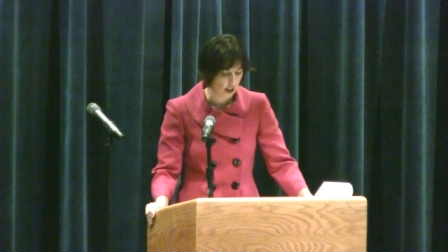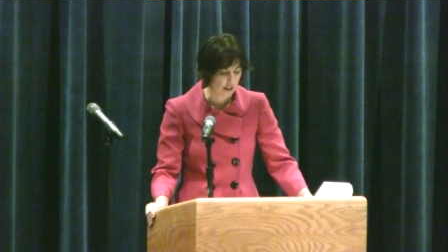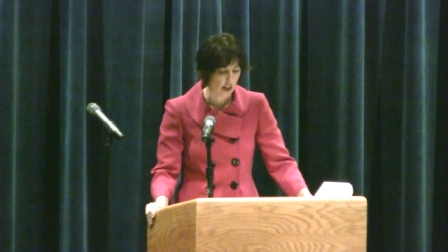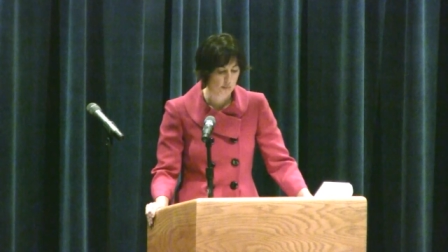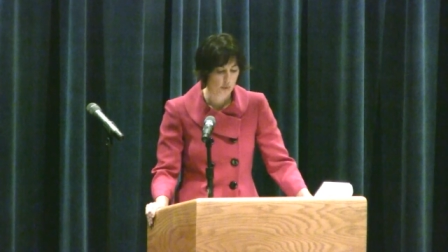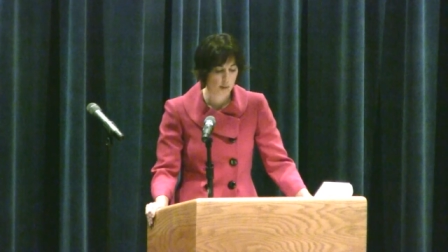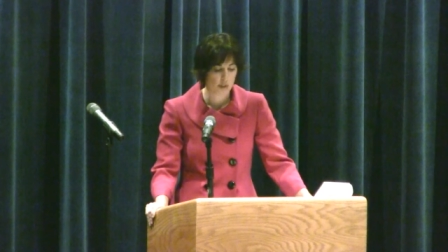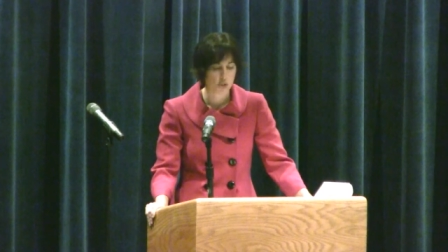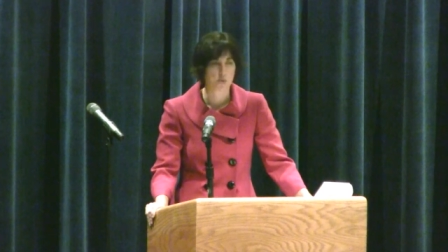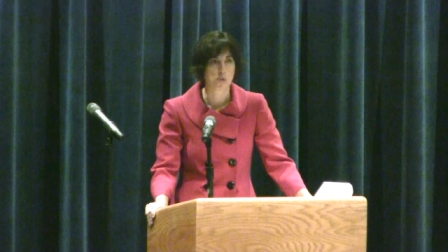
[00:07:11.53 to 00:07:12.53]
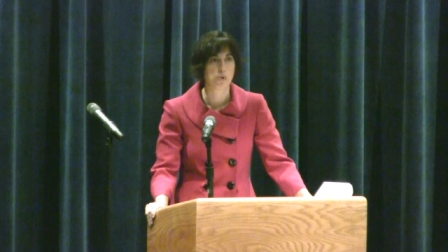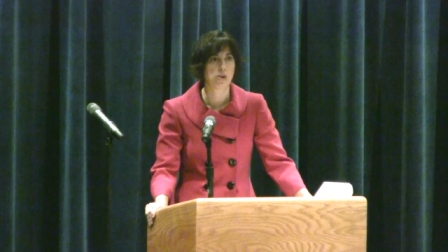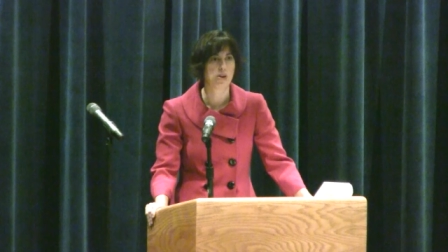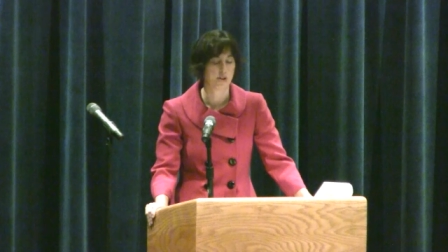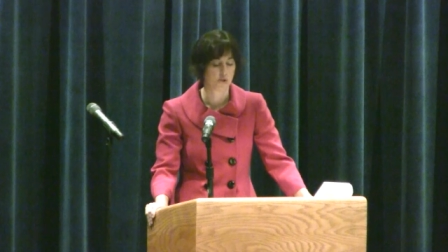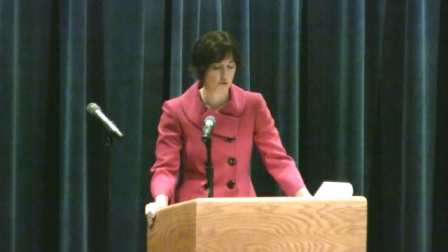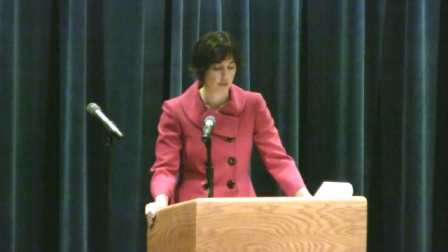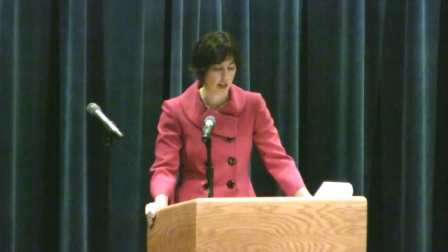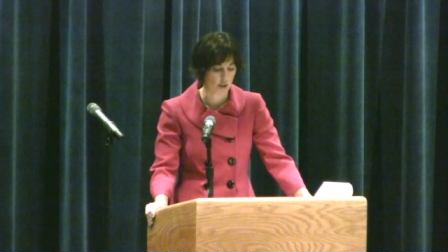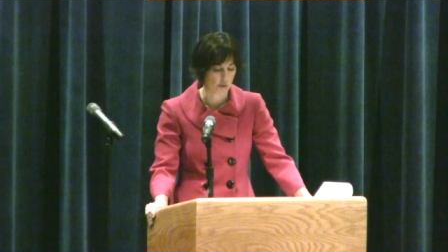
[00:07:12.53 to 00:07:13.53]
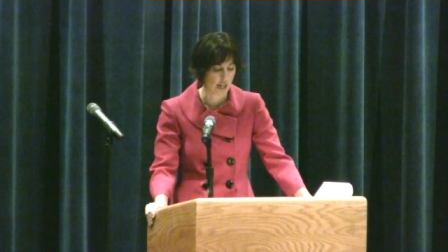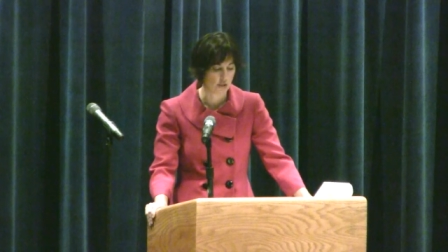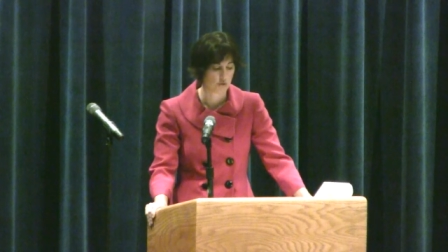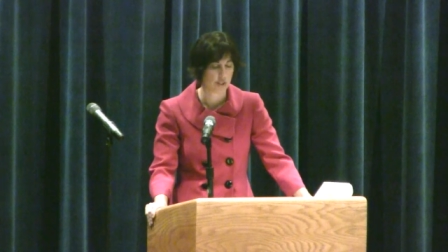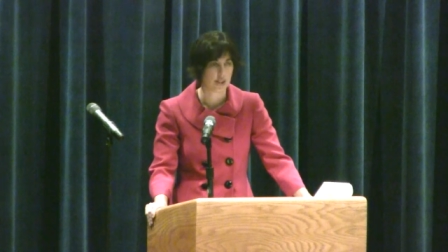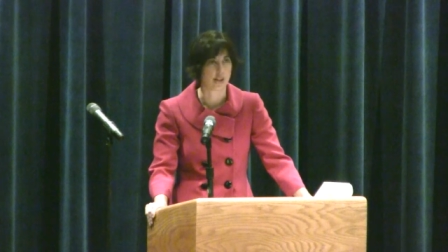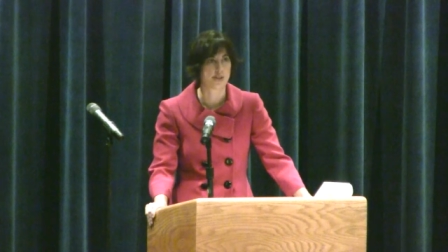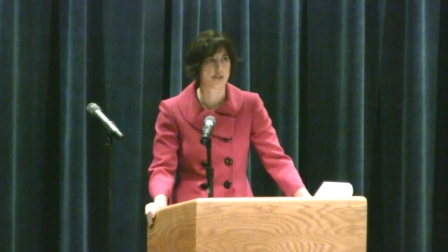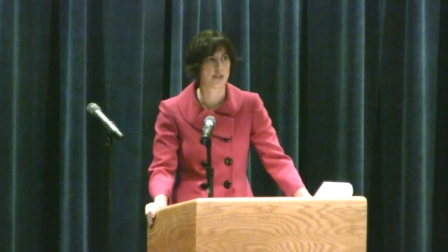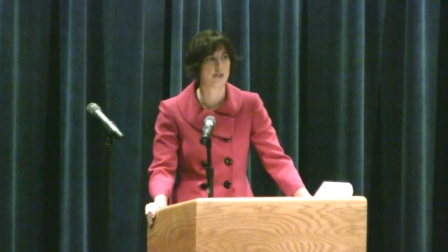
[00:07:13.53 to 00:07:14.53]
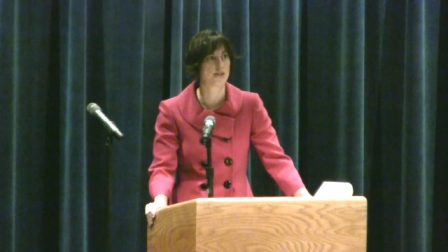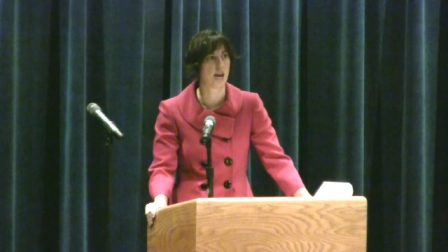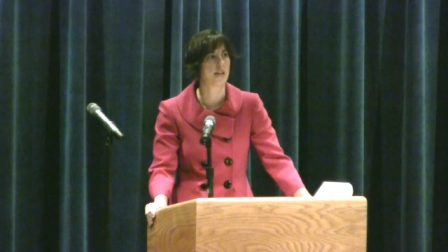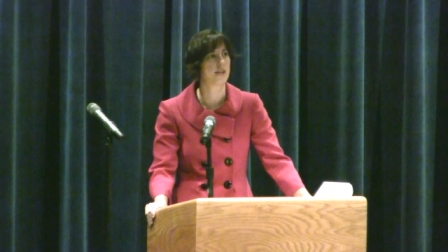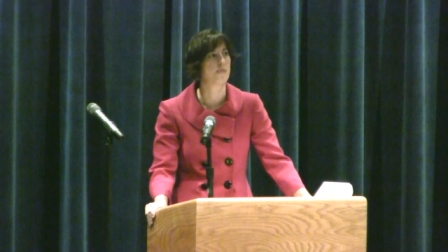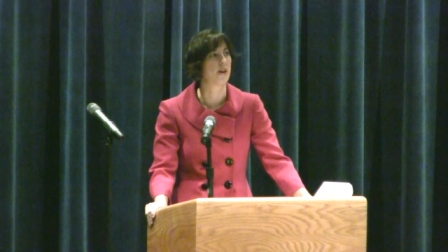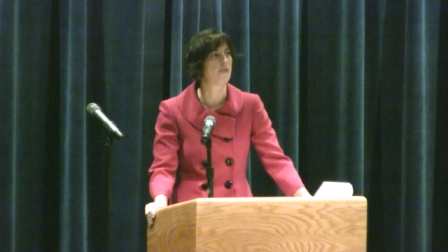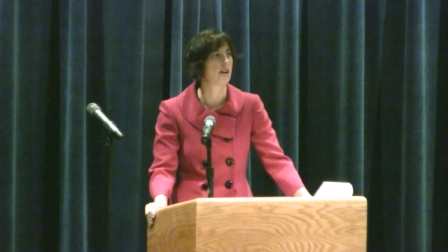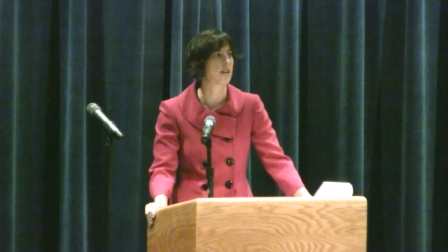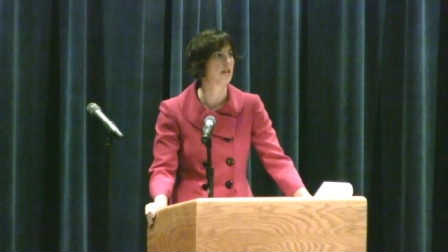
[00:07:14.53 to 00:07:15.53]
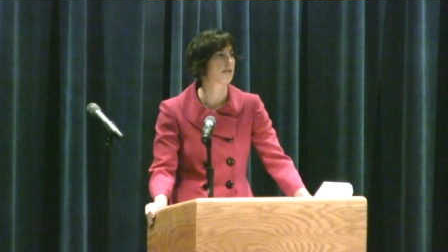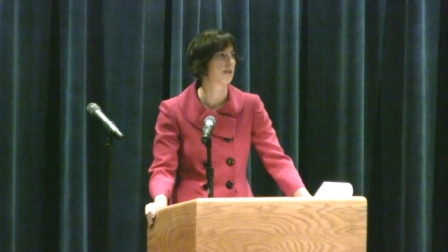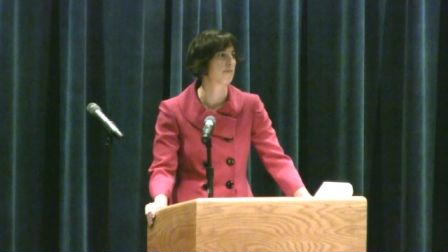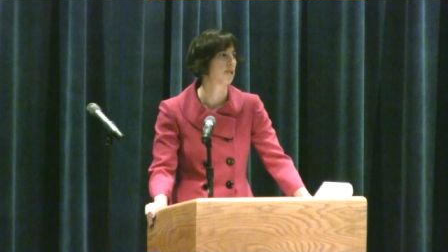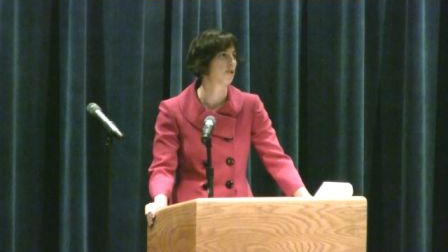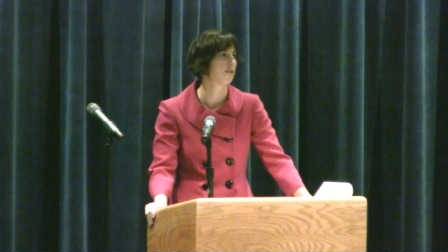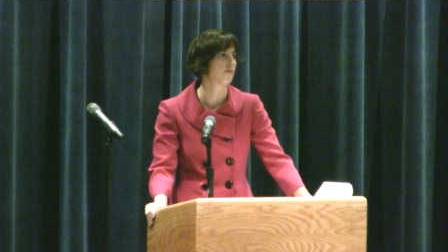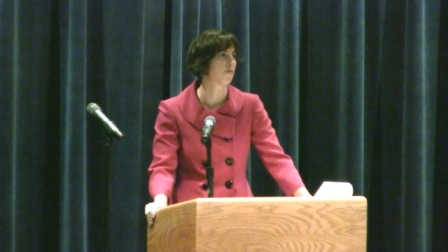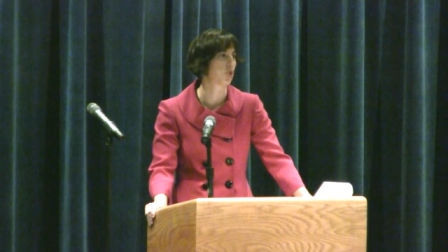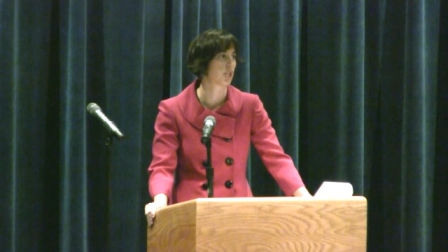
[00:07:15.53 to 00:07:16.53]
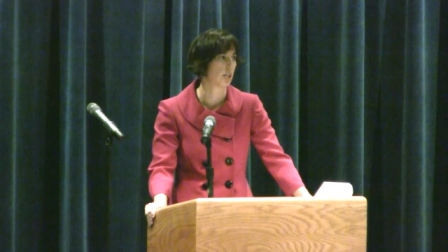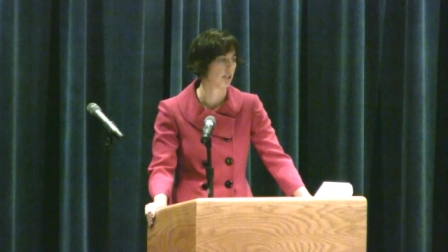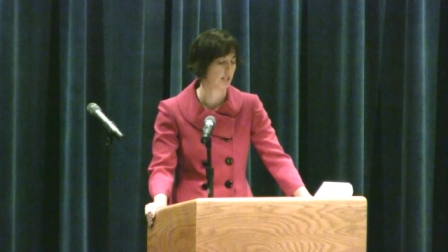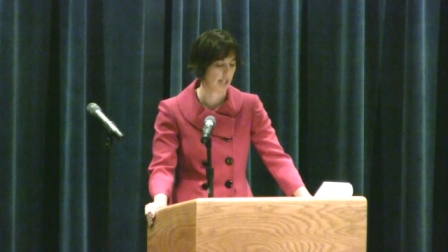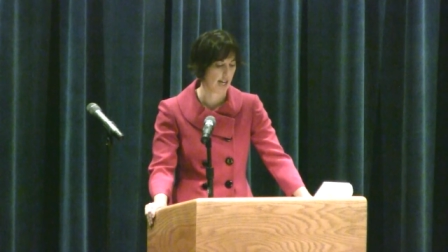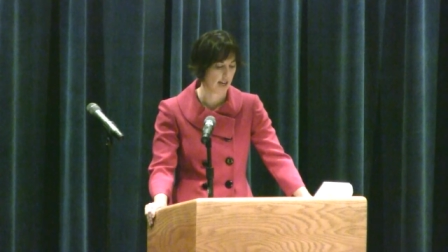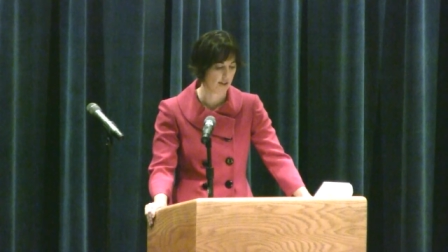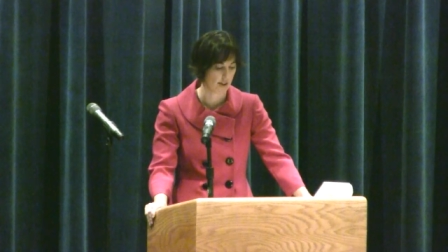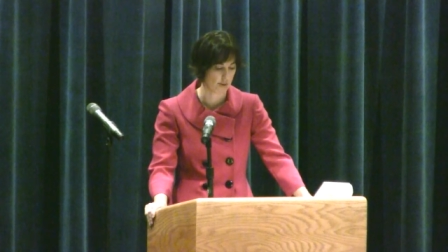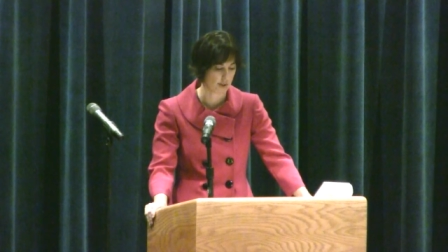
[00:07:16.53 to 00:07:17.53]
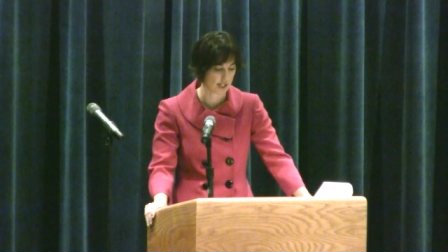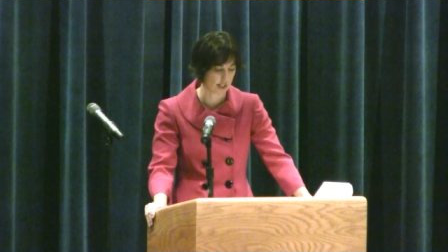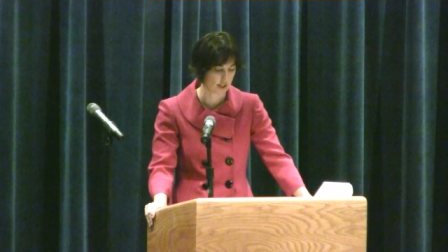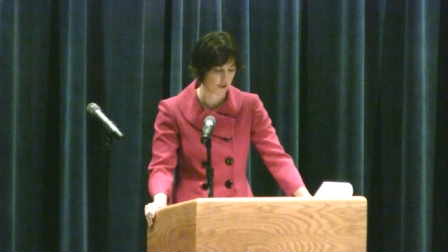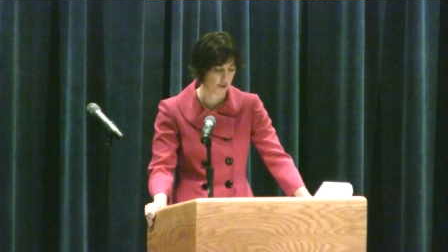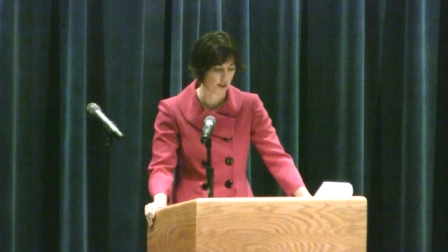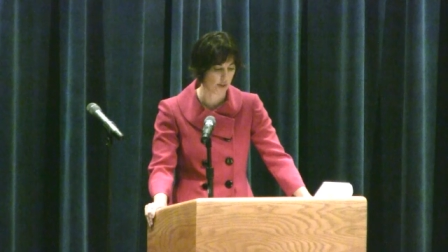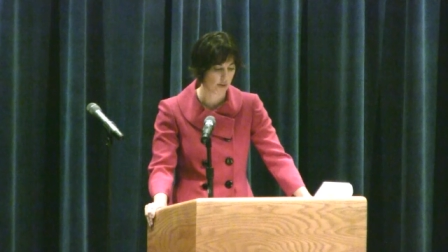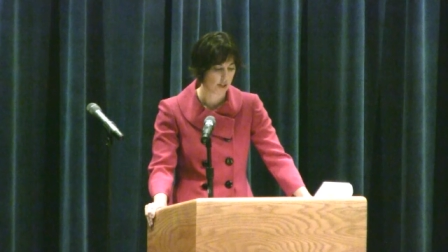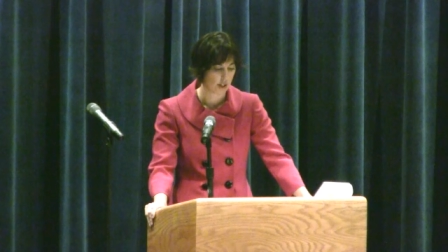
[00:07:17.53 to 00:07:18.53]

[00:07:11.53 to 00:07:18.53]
They have published a report on juvenile reentry that is still cited by various commissions in Virginia today. That was 6 years ago.